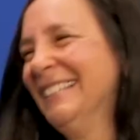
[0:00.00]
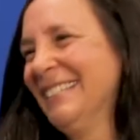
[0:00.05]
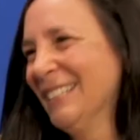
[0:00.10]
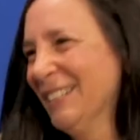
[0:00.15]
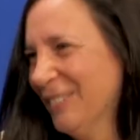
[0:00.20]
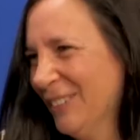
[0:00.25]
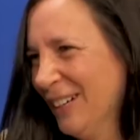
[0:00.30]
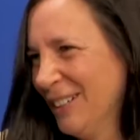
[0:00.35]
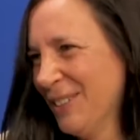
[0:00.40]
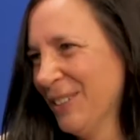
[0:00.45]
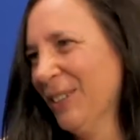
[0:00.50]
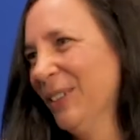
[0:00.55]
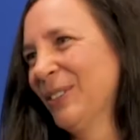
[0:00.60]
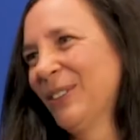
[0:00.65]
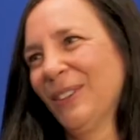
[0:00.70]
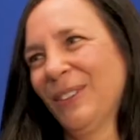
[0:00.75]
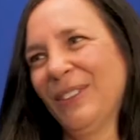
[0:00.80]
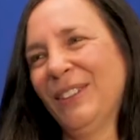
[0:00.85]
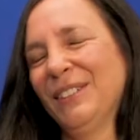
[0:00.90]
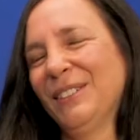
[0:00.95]
so I told
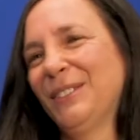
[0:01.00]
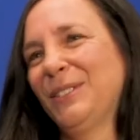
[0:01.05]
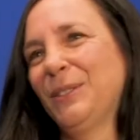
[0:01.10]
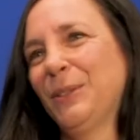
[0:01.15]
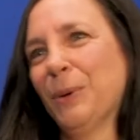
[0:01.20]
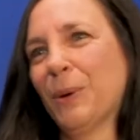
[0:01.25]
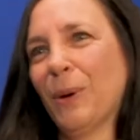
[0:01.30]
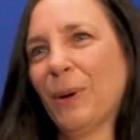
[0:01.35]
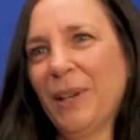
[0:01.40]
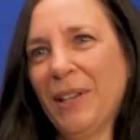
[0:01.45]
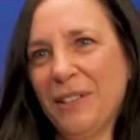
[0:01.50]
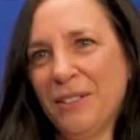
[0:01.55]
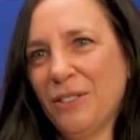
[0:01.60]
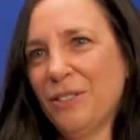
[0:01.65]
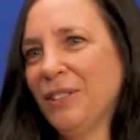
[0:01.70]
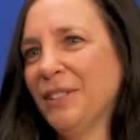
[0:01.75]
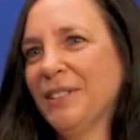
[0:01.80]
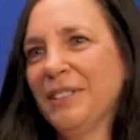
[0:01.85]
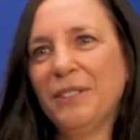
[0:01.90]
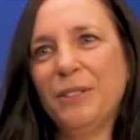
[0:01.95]
her this story, and
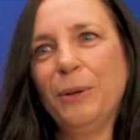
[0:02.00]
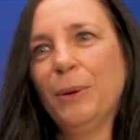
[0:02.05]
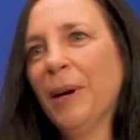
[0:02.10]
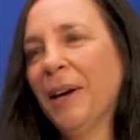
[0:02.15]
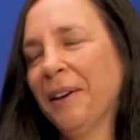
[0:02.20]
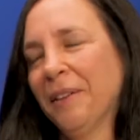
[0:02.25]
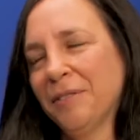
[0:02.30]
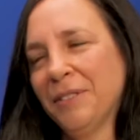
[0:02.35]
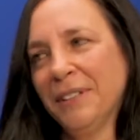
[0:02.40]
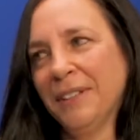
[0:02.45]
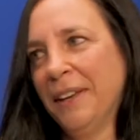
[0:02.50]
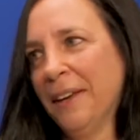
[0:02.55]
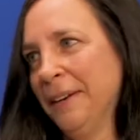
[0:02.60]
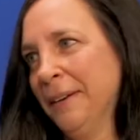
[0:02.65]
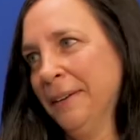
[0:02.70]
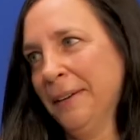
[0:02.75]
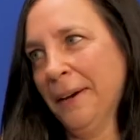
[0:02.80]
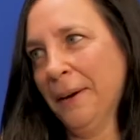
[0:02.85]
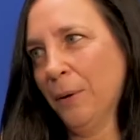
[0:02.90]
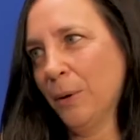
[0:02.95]
she said, You have to get
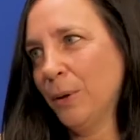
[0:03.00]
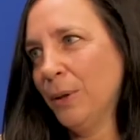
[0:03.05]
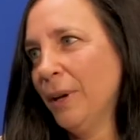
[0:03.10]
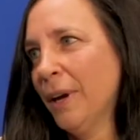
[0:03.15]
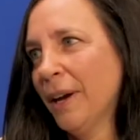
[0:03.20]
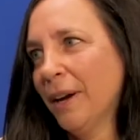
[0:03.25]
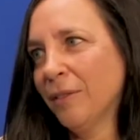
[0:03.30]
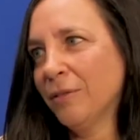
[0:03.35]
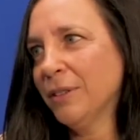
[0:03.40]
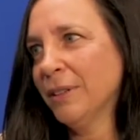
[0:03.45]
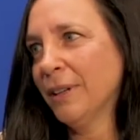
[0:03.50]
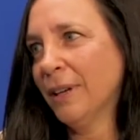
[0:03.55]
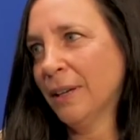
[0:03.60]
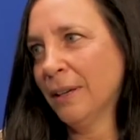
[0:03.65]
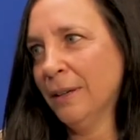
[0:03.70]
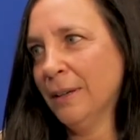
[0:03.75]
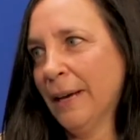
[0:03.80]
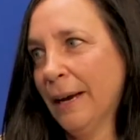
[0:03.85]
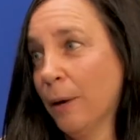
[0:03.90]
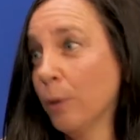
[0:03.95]
it out. You have to get
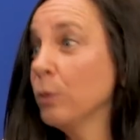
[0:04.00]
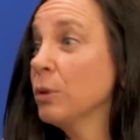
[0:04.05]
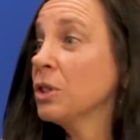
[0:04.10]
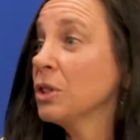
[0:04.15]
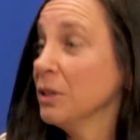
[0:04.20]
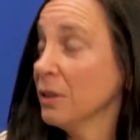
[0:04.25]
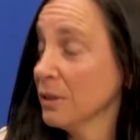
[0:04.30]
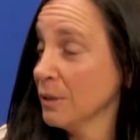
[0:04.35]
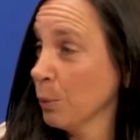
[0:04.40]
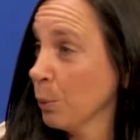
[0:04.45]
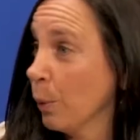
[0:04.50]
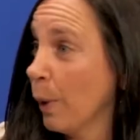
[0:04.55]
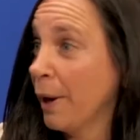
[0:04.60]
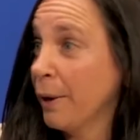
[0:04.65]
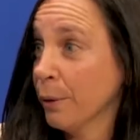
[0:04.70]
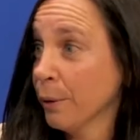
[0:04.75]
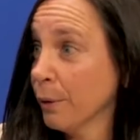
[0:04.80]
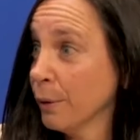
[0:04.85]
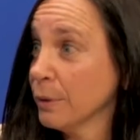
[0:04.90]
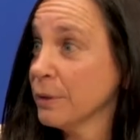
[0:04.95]
it out. She is a
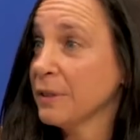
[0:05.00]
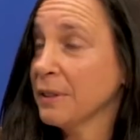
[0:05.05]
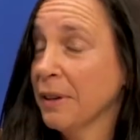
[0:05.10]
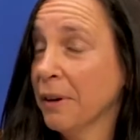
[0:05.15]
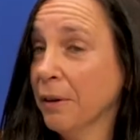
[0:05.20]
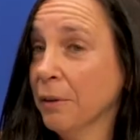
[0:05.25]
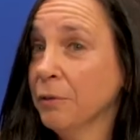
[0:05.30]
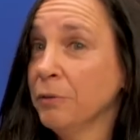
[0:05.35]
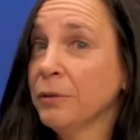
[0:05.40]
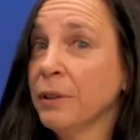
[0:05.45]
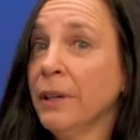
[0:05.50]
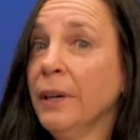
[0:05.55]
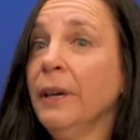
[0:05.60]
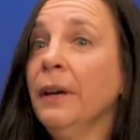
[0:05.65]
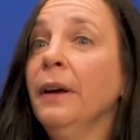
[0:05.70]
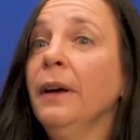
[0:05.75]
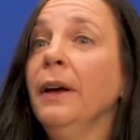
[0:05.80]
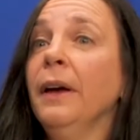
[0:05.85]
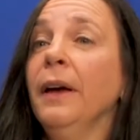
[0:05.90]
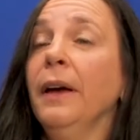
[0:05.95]
writer herself,
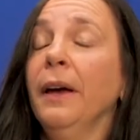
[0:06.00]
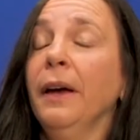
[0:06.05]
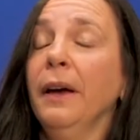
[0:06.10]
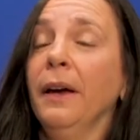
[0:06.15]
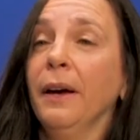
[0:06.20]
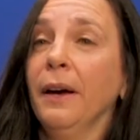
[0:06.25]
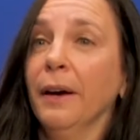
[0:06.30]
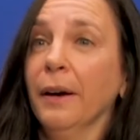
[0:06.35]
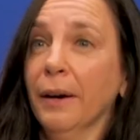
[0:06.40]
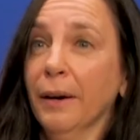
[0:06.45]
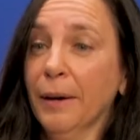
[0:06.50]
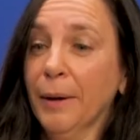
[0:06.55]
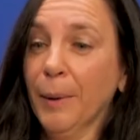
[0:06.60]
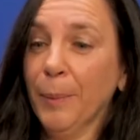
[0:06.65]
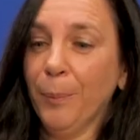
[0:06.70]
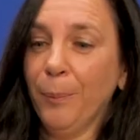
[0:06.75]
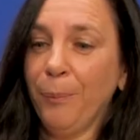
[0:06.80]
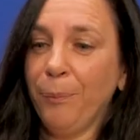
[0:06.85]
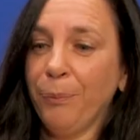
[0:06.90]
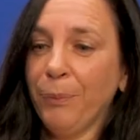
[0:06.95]
mm-hmm.
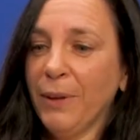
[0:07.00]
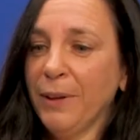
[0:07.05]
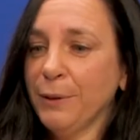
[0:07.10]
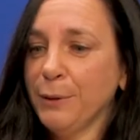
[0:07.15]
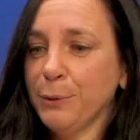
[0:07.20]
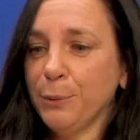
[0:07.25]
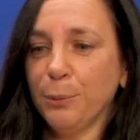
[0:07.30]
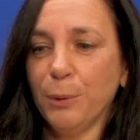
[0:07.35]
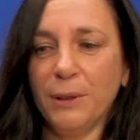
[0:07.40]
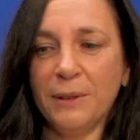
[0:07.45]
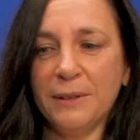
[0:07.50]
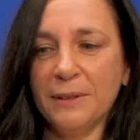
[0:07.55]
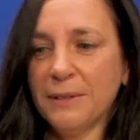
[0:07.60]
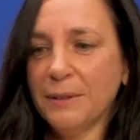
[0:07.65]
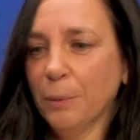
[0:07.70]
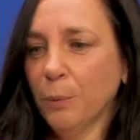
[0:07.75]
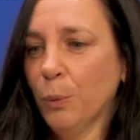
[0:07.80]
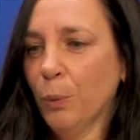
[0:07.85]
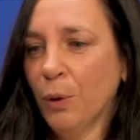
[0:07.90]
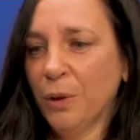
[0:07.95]
um, has written
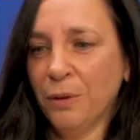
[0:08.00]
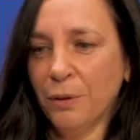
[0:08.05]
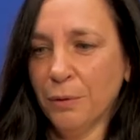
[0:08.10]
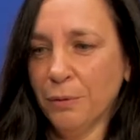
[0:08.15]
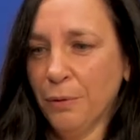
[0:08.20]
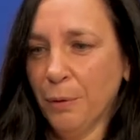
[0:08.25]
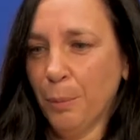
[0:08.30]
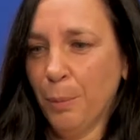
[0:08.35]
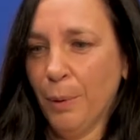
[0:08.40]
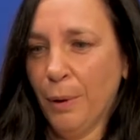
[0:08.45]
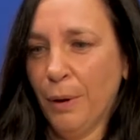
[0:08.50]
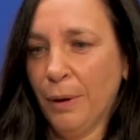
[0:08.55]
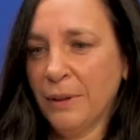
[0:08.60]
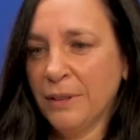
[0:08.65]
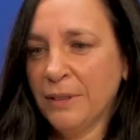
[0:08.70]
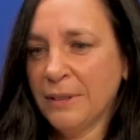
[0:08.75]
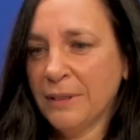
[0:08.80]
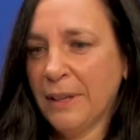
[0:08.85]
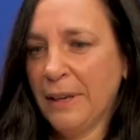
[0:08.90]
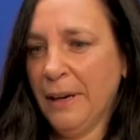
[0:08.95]
some wonderful
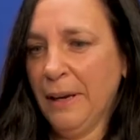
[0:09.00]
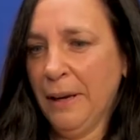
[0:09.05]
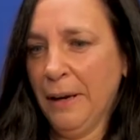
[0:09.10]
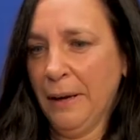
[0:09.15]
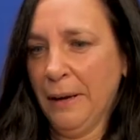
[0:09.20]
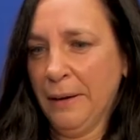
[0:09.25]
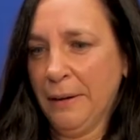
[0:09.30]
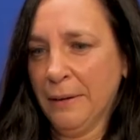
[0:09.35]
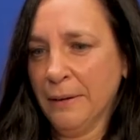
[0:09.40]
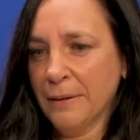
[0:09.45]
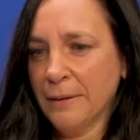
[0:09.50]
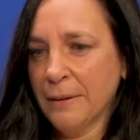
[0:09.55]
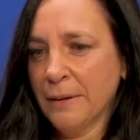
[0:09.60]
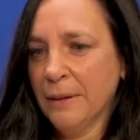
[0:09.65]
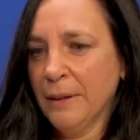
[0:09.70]
books, and